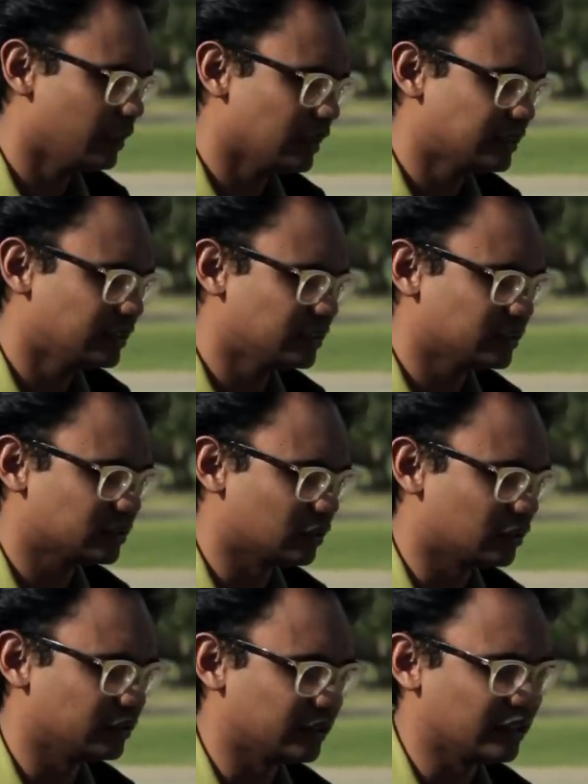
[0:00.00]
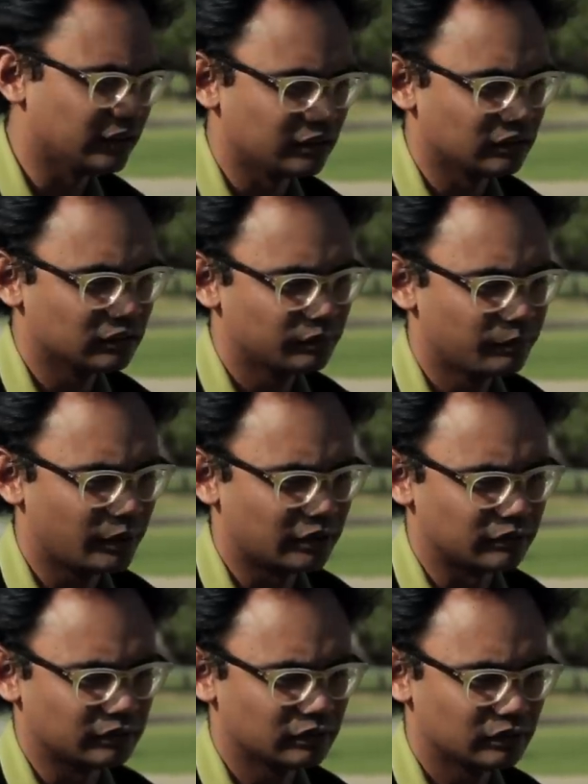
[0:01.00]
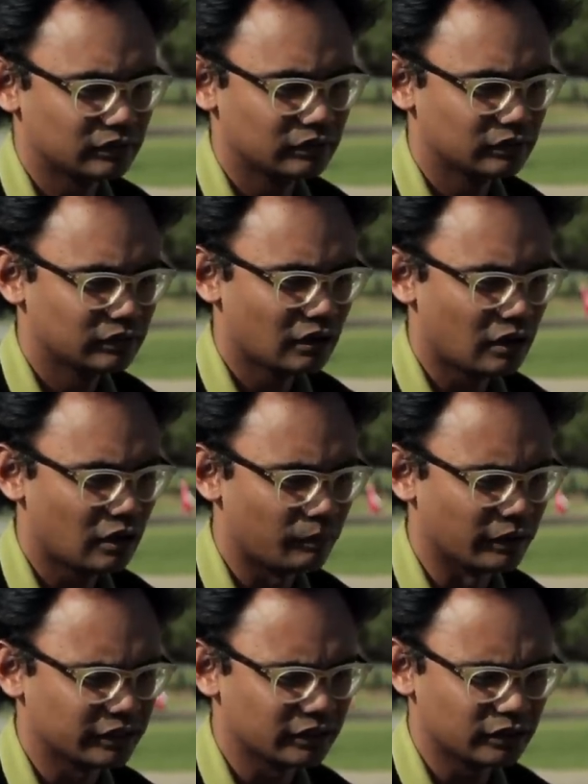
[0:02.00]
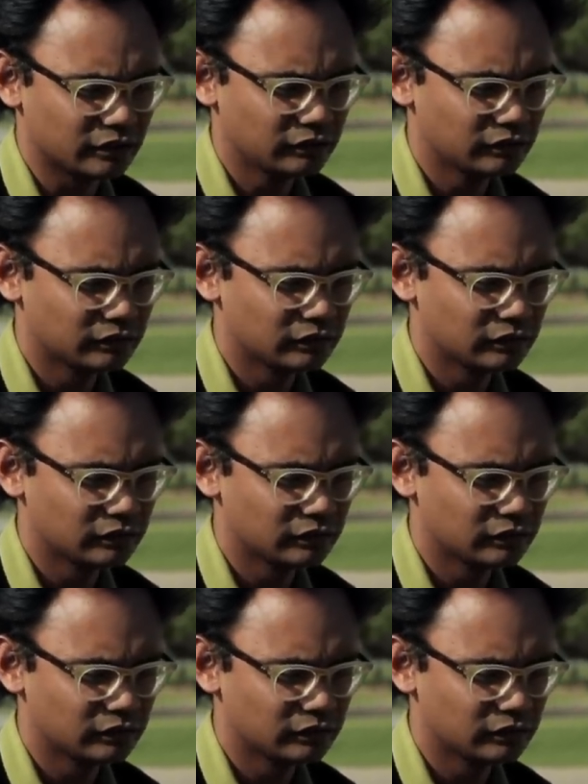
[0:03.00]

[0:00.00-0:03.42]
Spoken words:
We actually just started dating about a month ago.